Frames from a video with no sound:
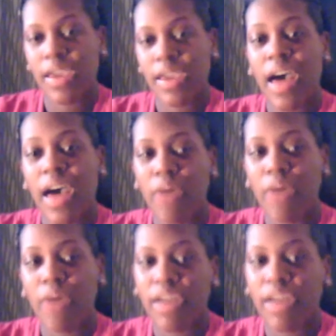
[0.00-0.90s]
I'll
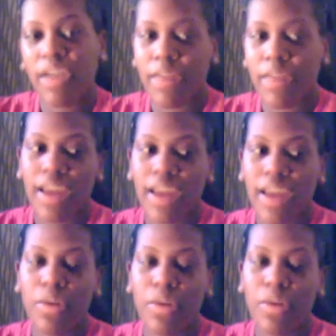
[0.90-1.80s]
recover better, like it
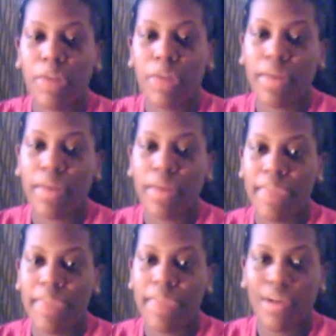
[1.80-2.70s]
wouldn't burn when I pee,
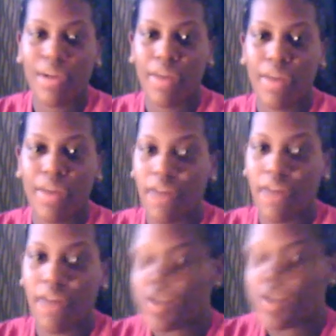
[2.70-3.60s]
or I wouldn't have a hard
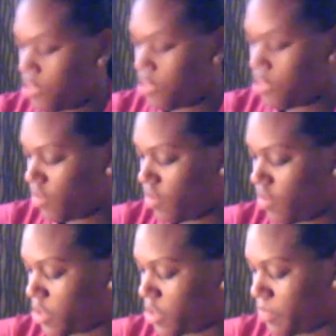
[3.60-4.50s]
time using the restroom.